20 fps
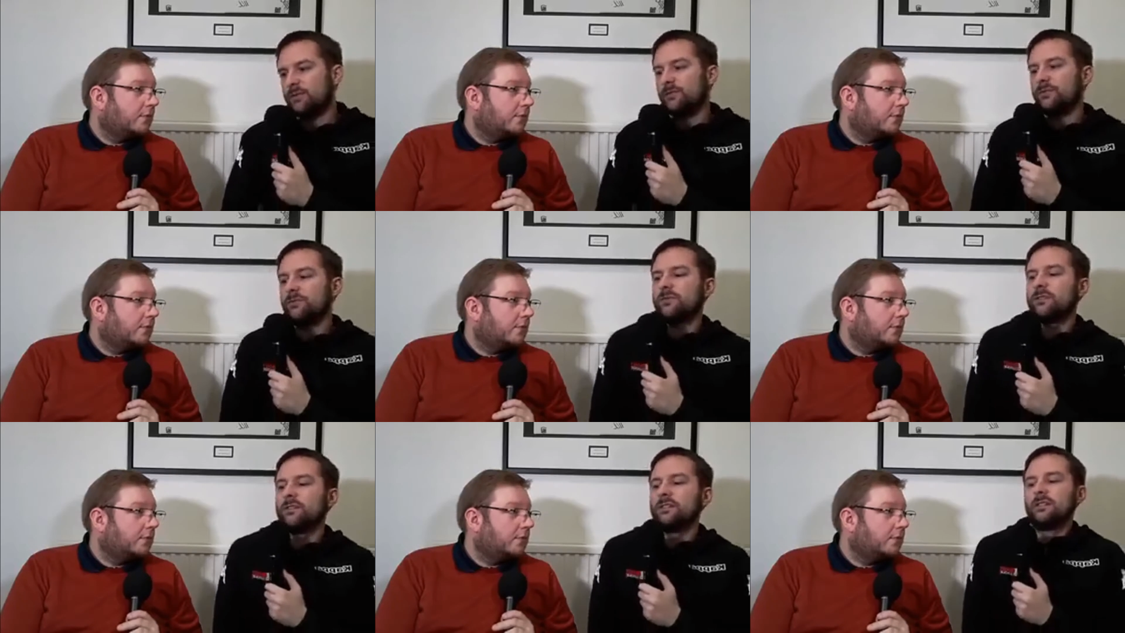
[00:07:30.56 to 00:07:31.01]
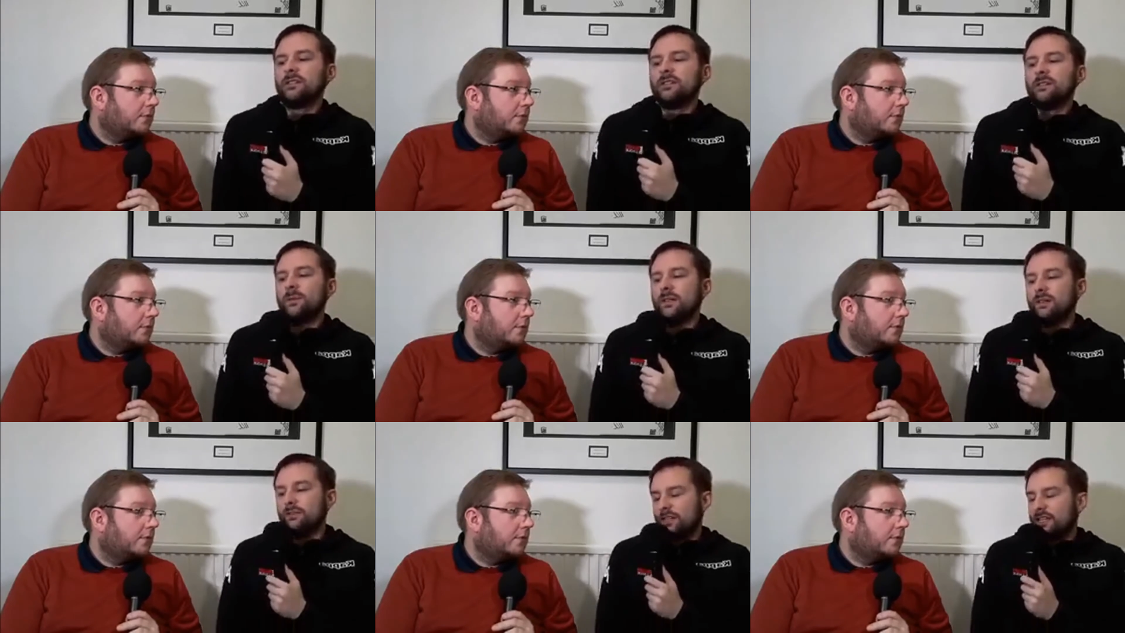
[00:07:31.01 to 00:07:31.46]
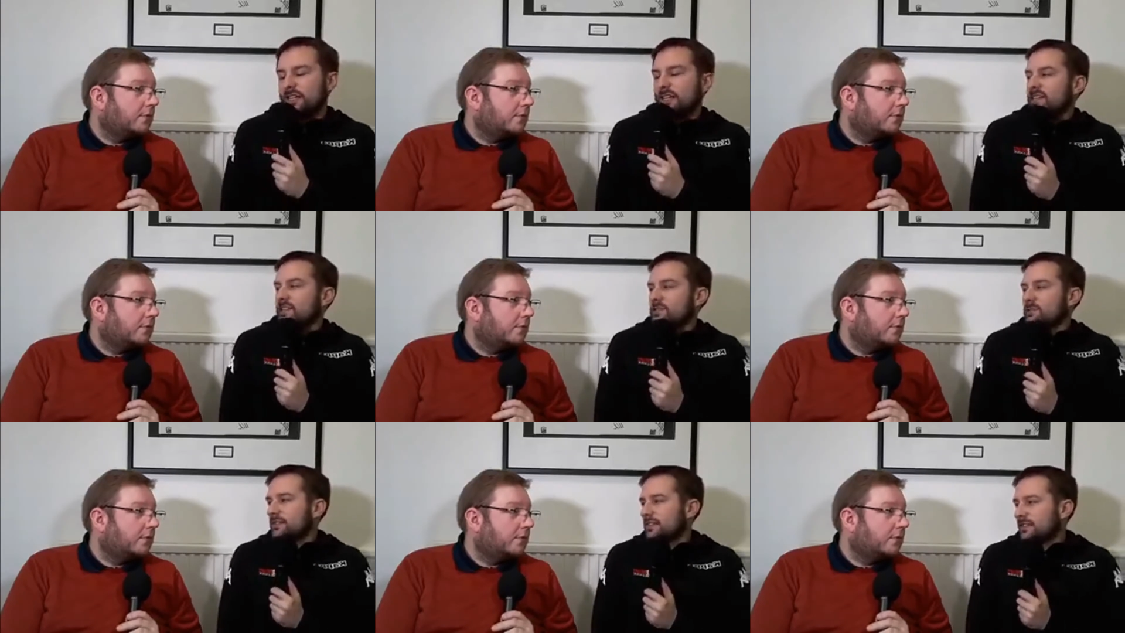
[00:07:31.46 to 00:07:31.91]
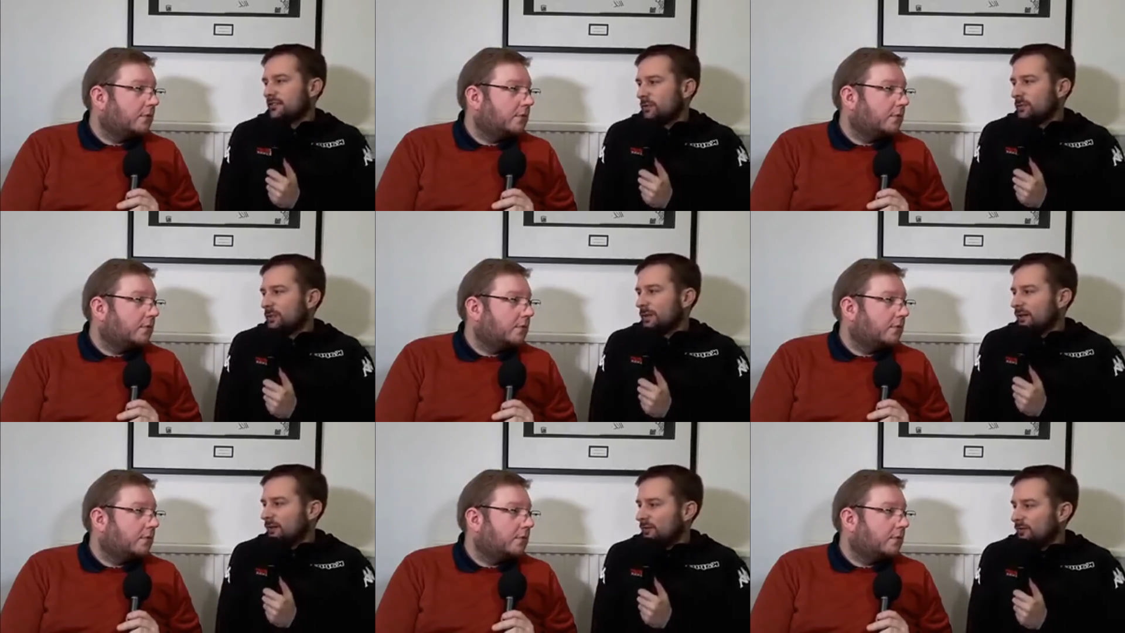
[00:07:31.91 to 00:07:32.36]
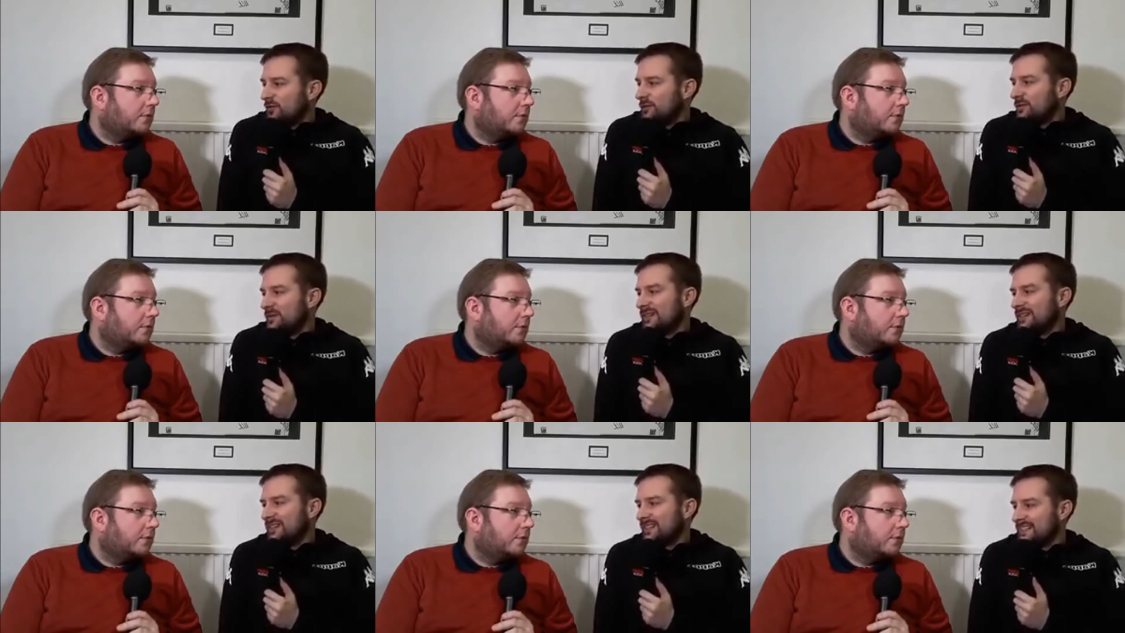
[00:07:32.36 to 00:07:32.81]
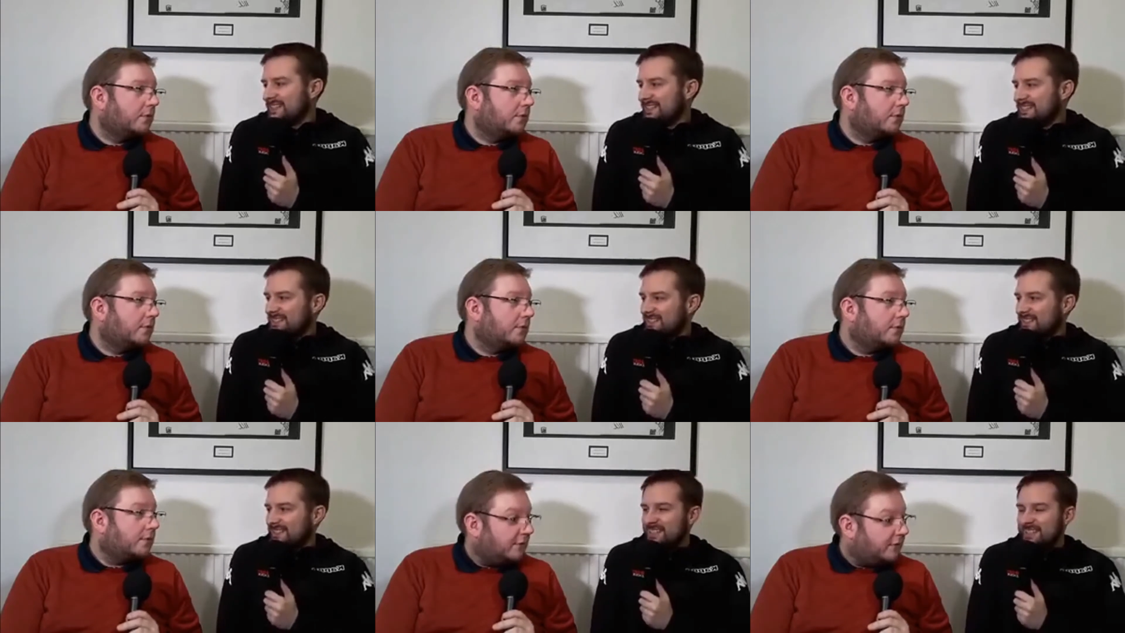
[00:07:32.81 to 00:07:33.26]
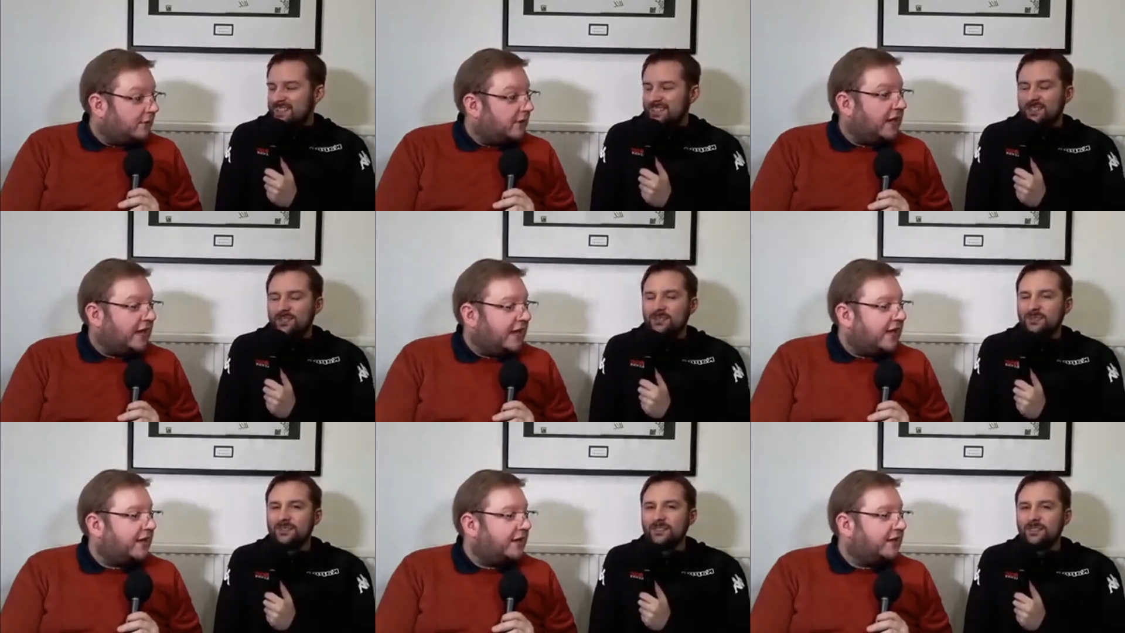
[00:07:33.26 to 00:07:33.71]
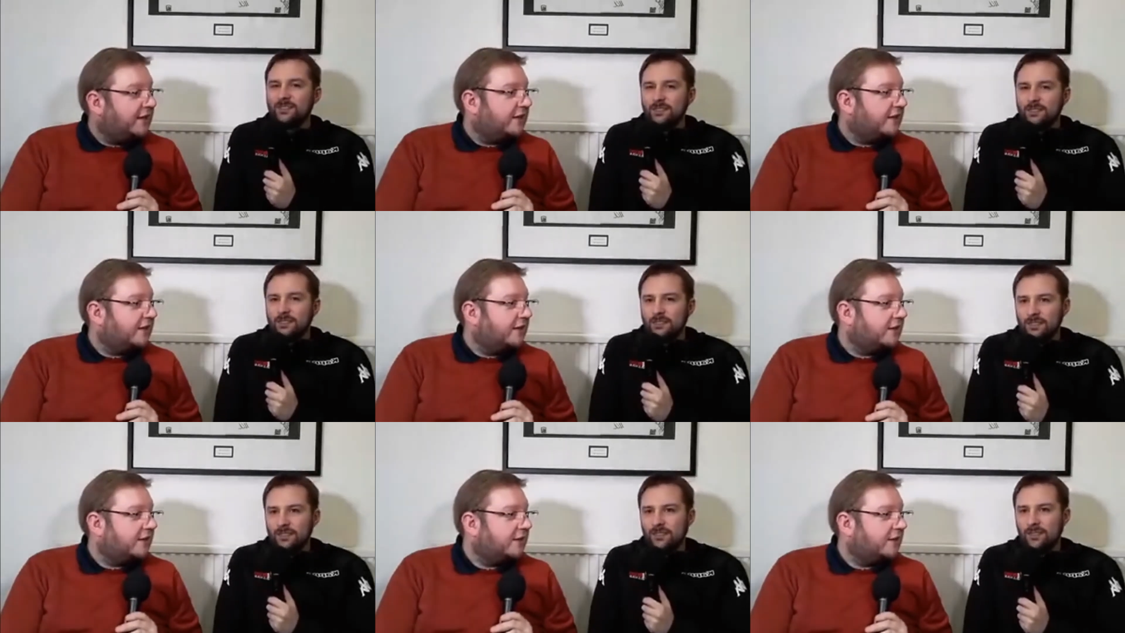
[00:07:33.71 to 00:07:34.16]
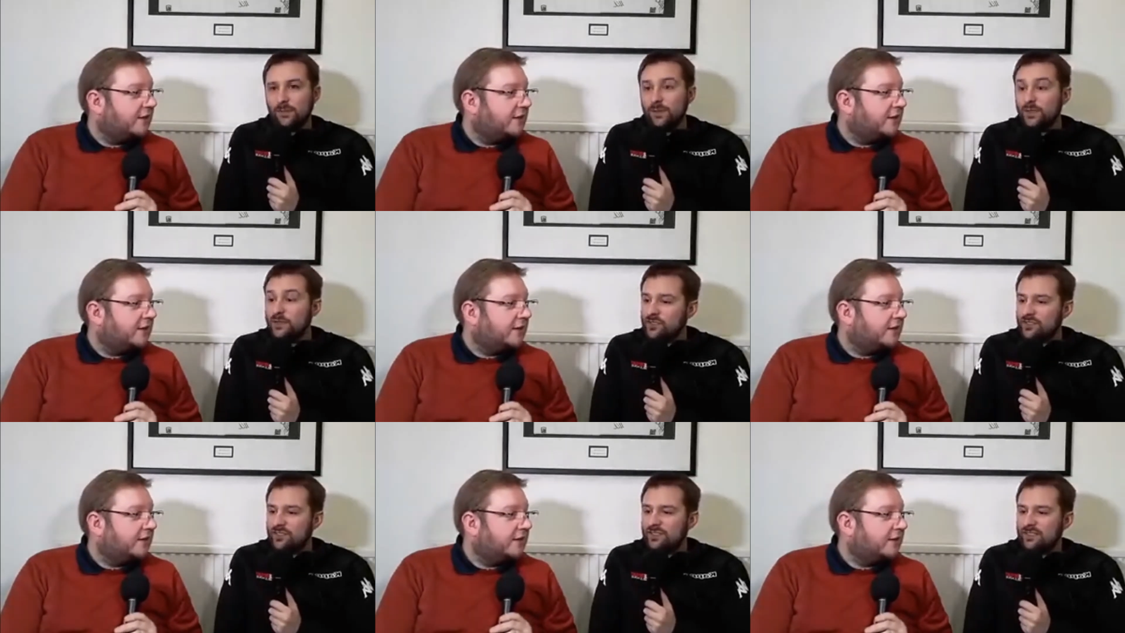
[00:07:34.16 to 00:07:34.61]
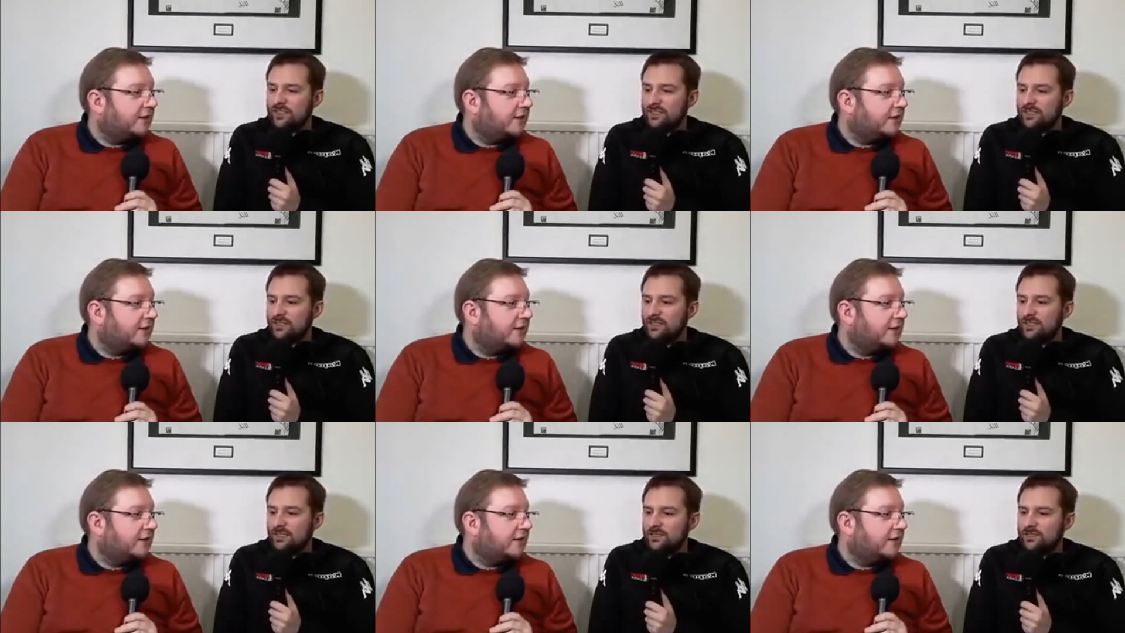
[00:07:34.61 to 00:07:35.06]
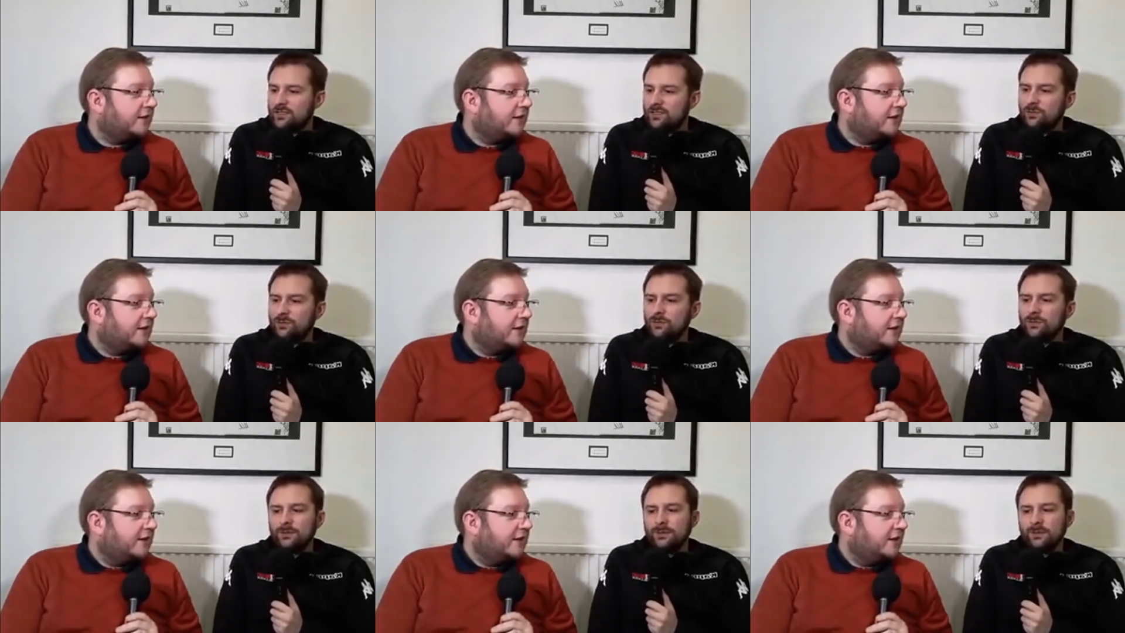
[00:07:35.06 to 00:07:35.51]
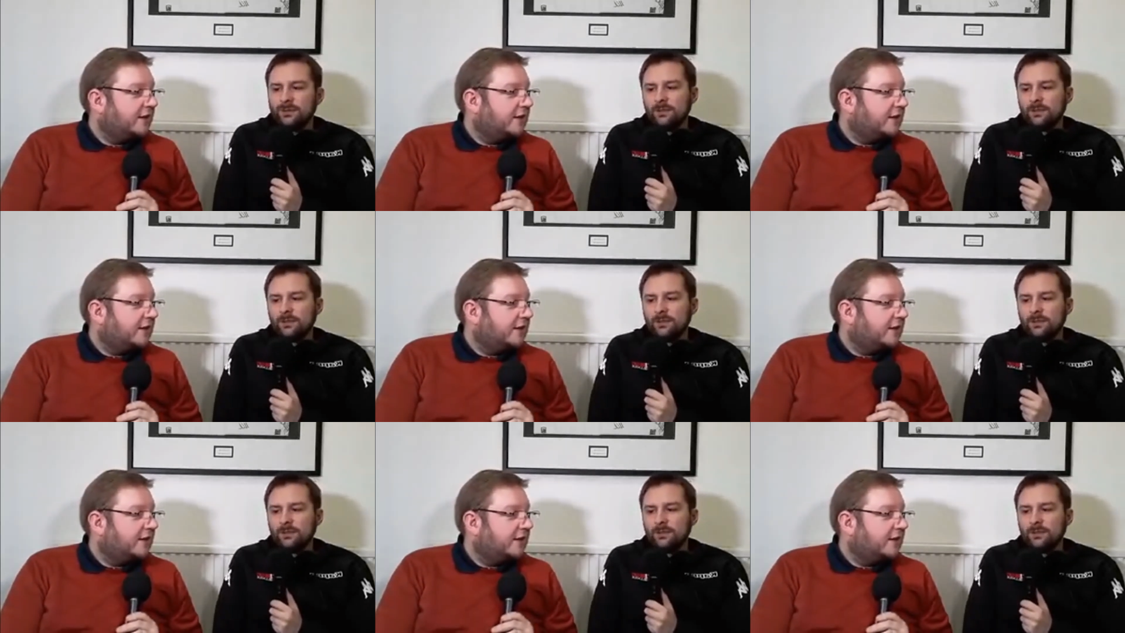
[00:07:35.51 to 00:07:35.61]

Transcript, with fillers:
Speaker 1: Powell, bit of a connection with Daryl Powell through Mark Aston, I guess. So, it'd um, be interesting to see that. So,